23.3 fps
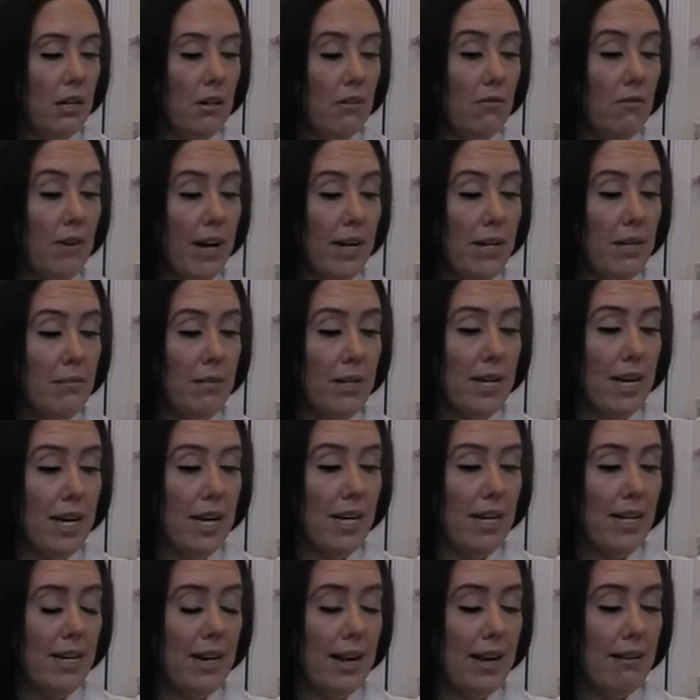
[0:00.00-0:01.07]
Vitamin
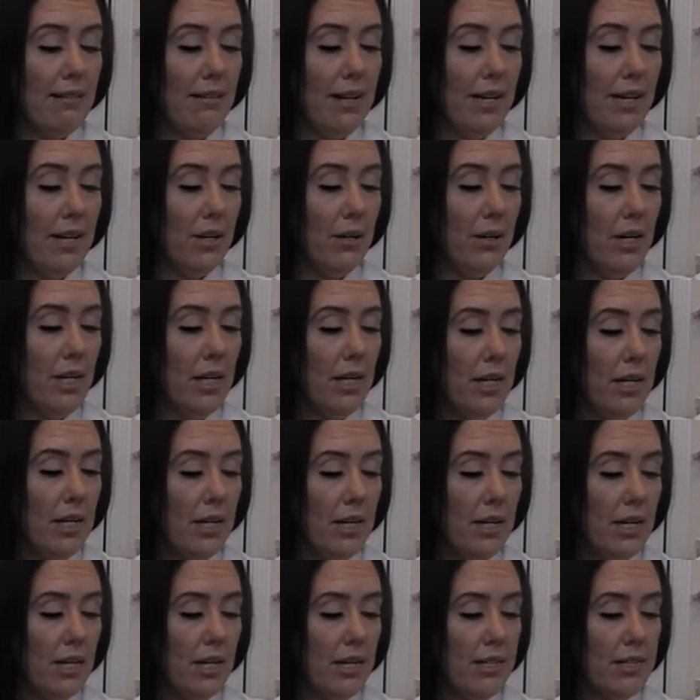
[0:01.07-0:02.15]
A and aloe.
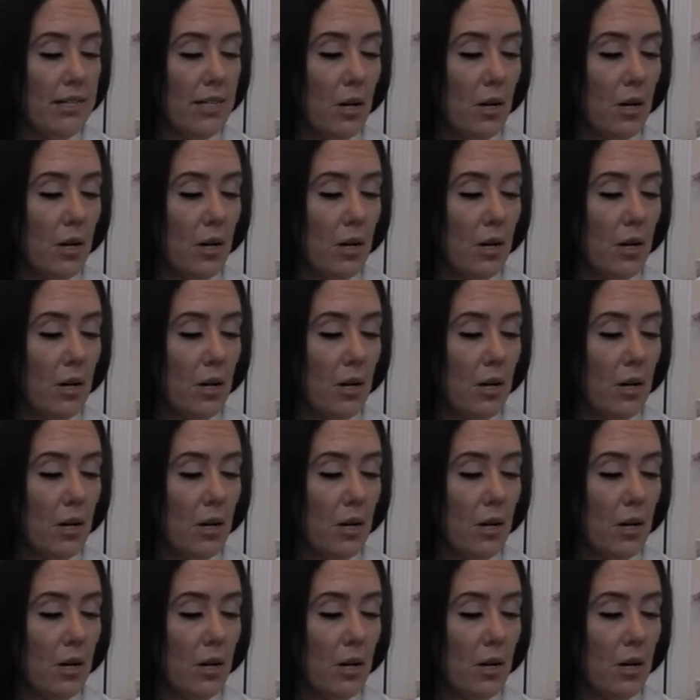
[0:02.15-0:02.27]
It is